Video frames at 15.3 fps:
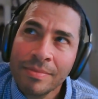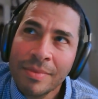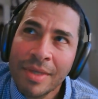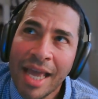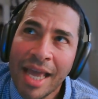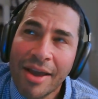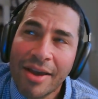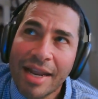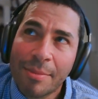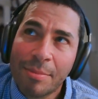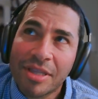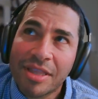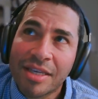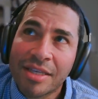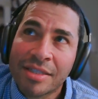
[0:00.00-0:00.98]
how can I
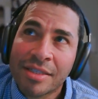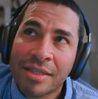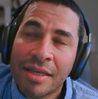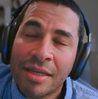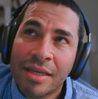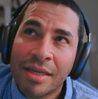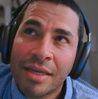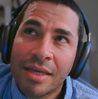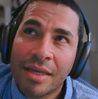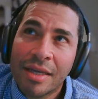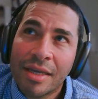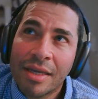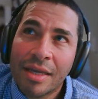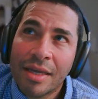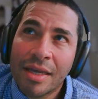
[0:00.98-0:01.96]
put this?
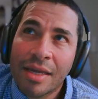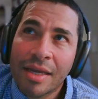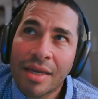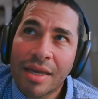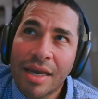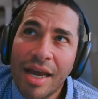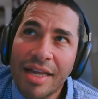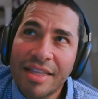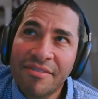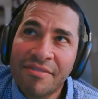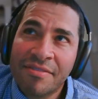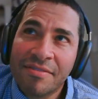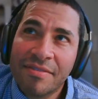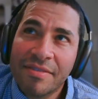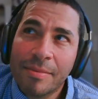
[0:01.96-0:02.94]
Kind
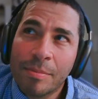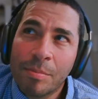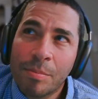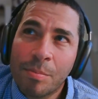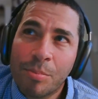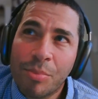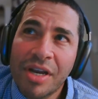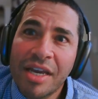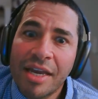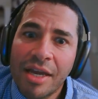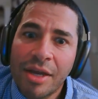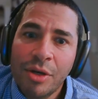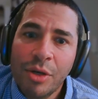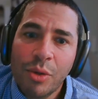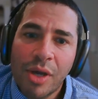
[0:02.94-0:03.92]
of bringing a
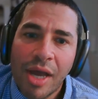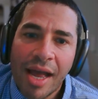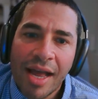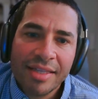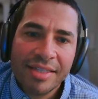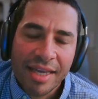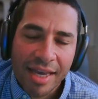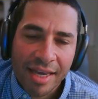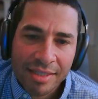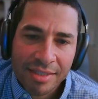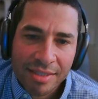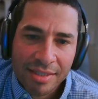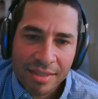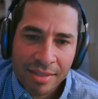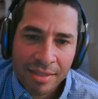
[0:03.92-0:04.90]
new
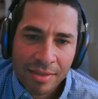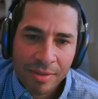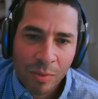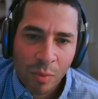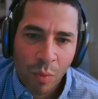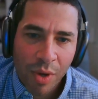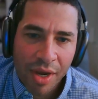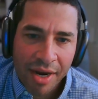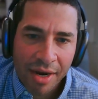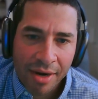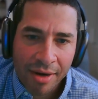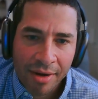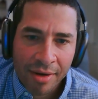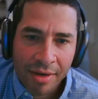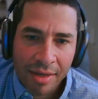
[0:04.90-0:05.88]
context
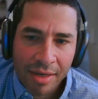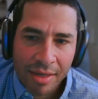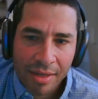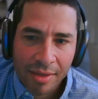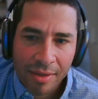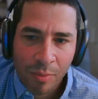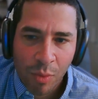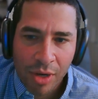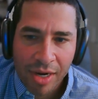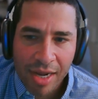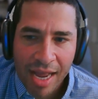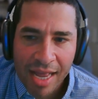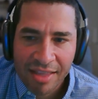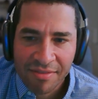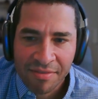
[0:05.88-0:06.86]
where
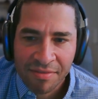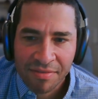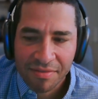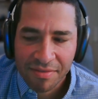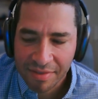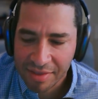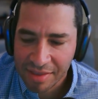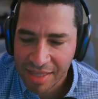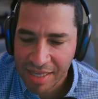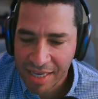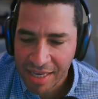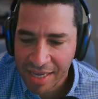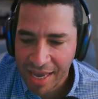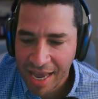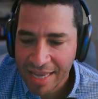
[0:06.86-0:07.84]
kind of
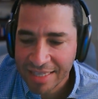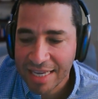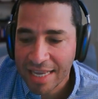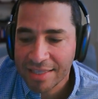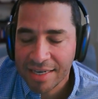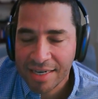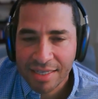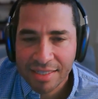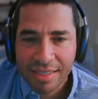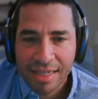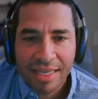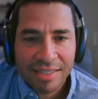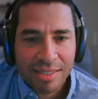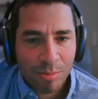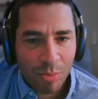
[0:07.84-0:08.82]
the identity is
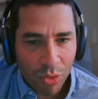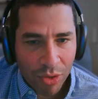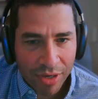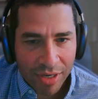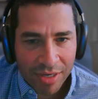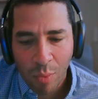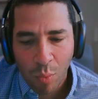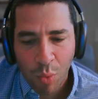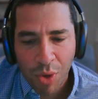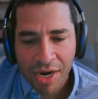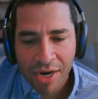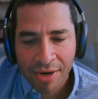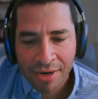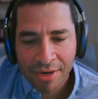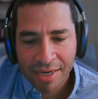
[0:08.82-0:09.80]
less important,
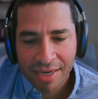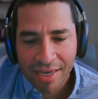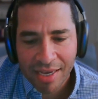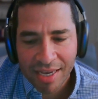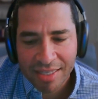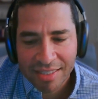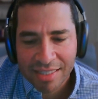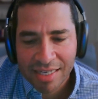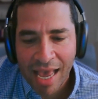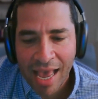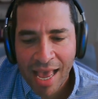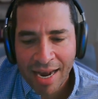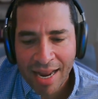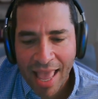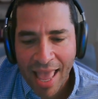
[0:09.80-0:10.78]
where it's
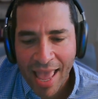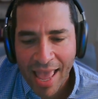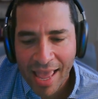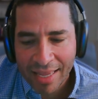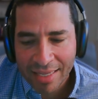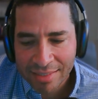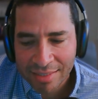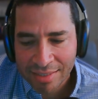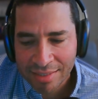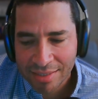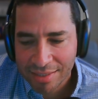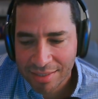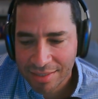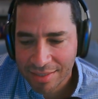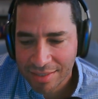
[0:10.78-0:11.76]
not
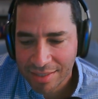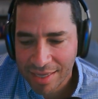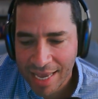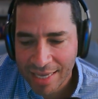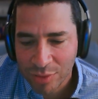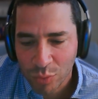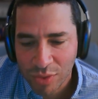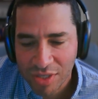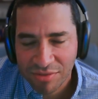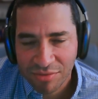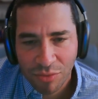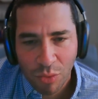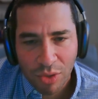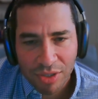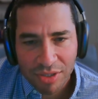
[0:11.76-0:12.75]
as
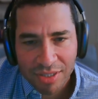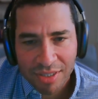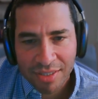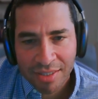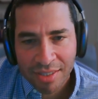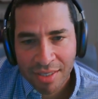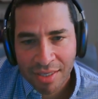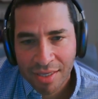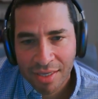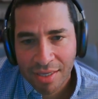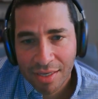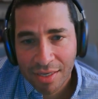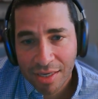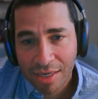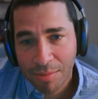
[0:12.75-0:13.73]
reinforced,
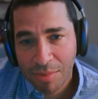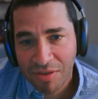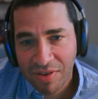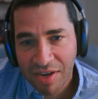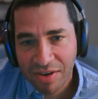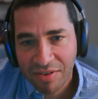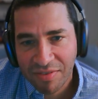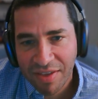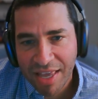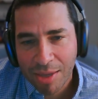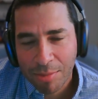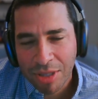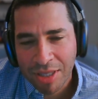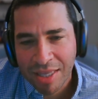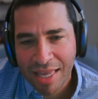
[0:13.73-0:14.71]
could be very
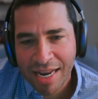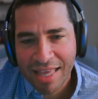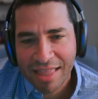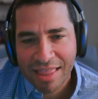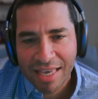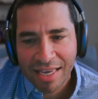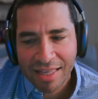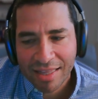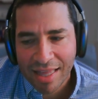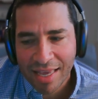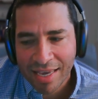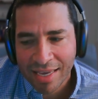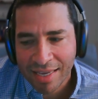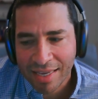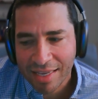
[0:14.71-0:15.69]
valuable. And I think like